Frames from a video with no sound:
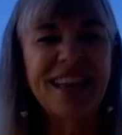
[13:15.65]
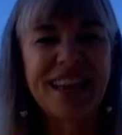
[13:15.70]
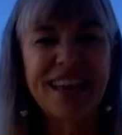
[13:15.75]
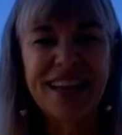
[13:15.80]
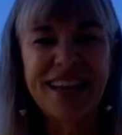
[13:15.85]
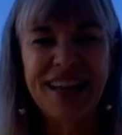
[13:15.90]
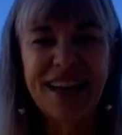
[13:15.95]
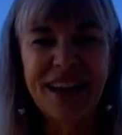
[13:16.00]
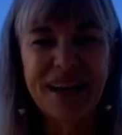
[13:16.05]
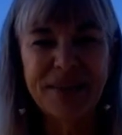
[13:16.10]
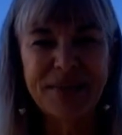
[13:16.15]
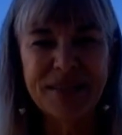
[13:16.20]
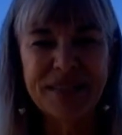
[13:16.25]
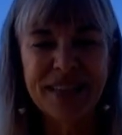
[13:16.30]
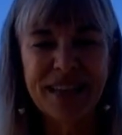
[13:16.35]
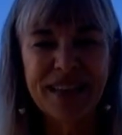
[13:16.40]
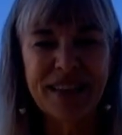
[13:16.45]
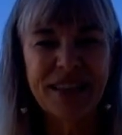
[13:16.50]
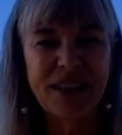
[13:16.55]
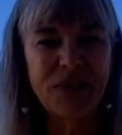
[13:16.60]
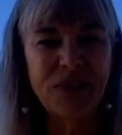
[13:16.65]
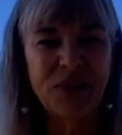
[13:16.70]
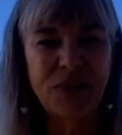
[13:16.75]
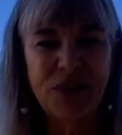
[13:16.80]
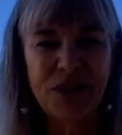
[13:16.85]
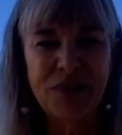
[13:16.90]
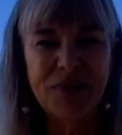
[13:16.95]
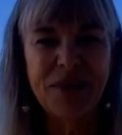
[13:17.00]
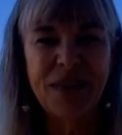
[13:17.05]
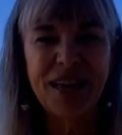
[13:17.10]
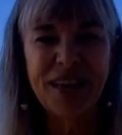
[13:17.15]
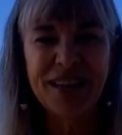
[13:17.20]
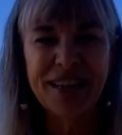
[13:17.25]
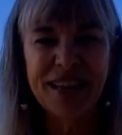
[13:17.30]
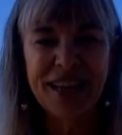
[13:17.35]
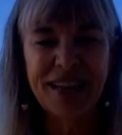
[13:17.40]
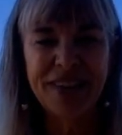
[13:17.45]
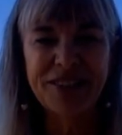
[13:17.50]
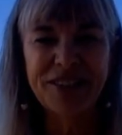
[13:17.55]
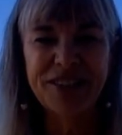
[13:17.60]
any upset that we may
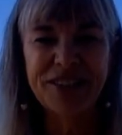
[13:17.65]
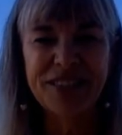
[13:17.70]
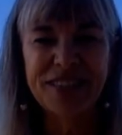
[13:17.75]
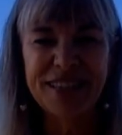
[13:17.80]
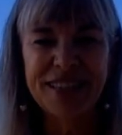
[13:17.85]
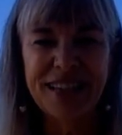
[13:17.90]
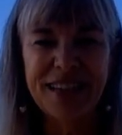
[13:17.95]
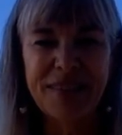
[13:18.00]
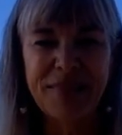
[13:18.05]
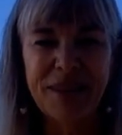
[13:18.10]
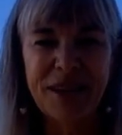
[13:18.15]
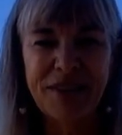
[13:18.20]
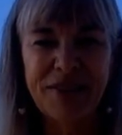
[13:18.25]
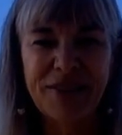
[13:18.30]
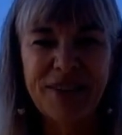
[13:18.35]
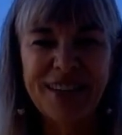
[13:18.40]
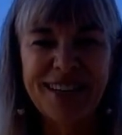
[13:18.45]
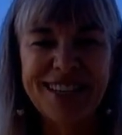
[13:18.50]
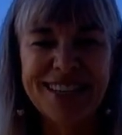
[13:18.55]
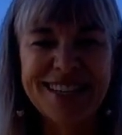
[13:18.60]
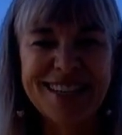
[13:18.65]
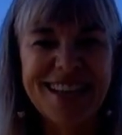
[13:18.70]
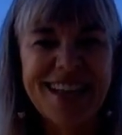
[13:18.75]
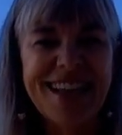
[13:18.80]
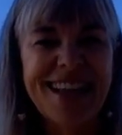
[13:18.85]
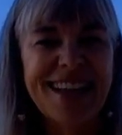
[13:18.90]
encounter today, my friends.